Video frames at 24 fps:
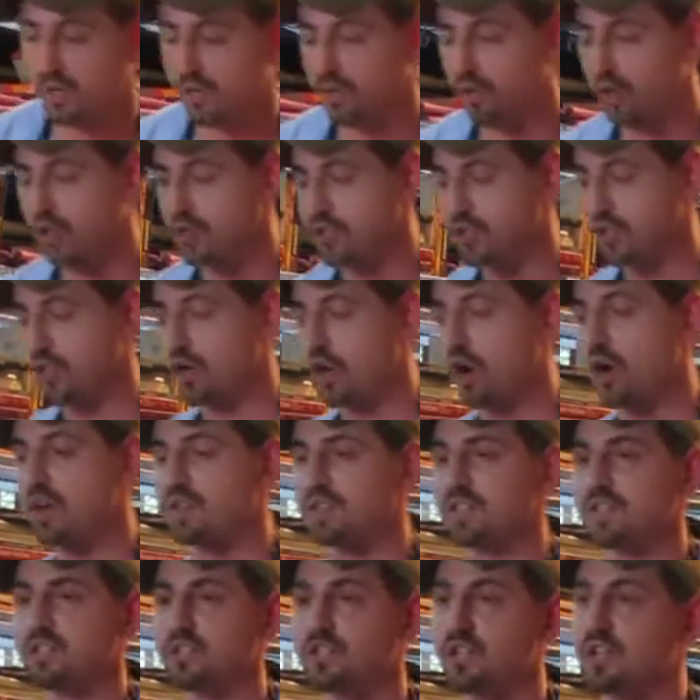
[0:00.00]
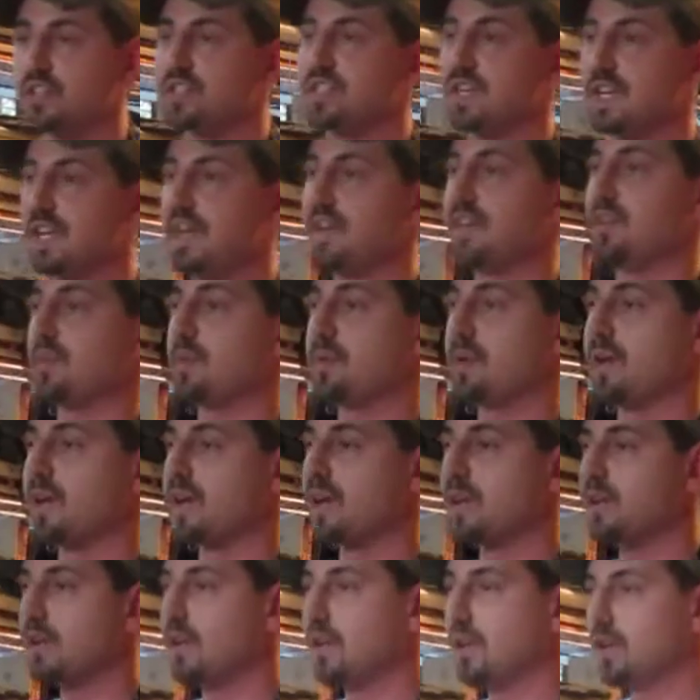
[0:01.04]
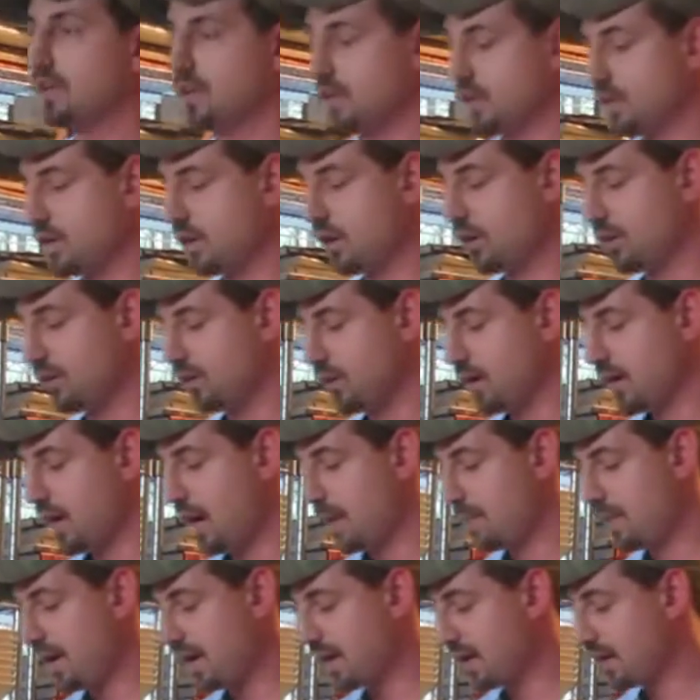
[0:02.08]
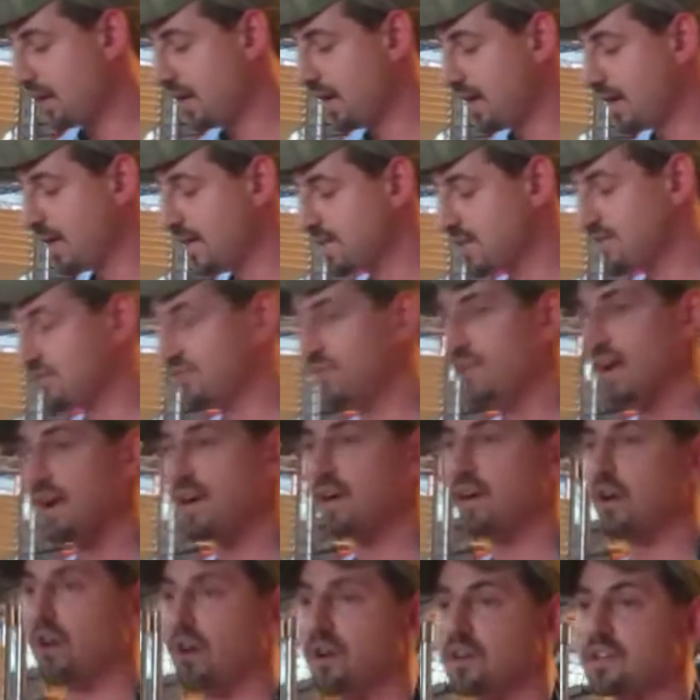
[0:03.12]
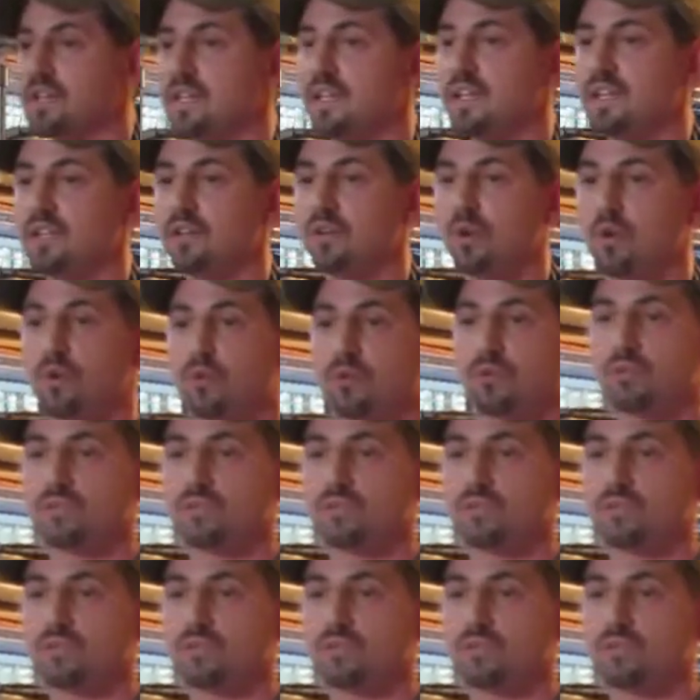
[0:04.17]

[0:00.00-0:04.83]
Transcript: a larger cause than just eating the pig. You know, I'm not gonna lie, it's very hard to eat local,